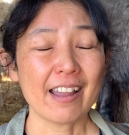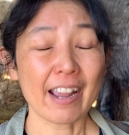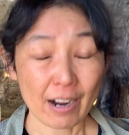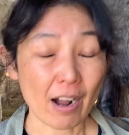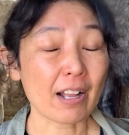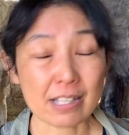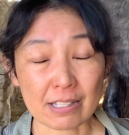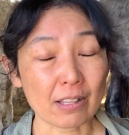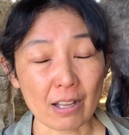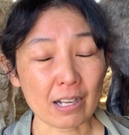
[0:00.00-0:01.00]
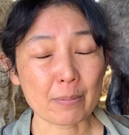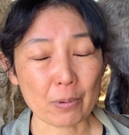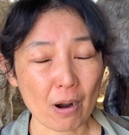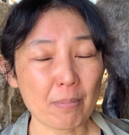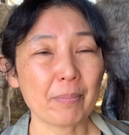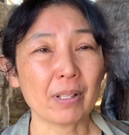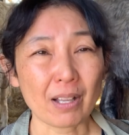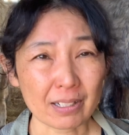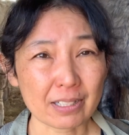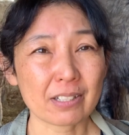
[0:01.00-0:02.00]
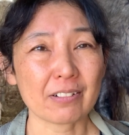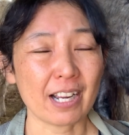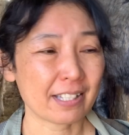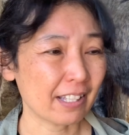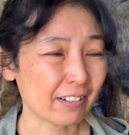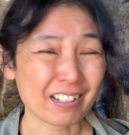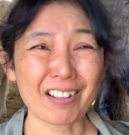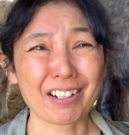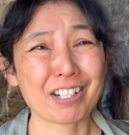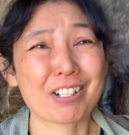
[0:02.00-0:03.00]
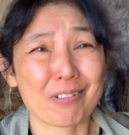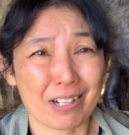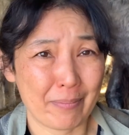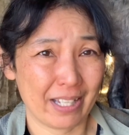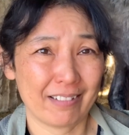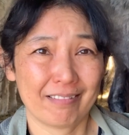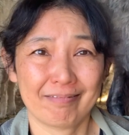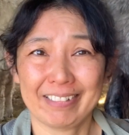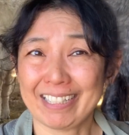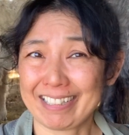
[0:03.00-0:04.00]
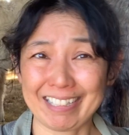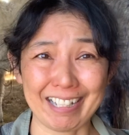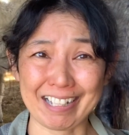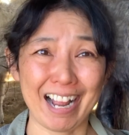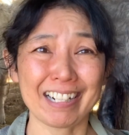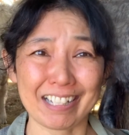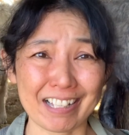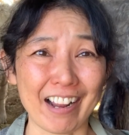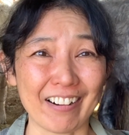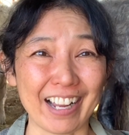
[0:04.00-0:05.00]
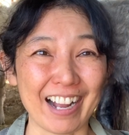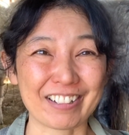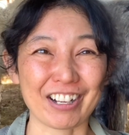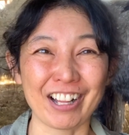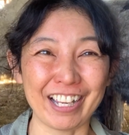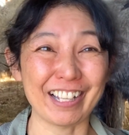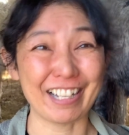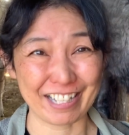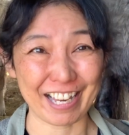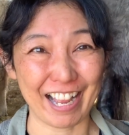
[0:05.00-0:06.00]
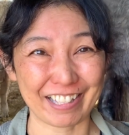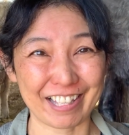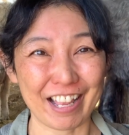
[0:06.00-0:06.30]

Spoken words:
it causes a lot of problem, a lot of stress, and there's a lot of screaming. It's kind of scary, actually, and intense.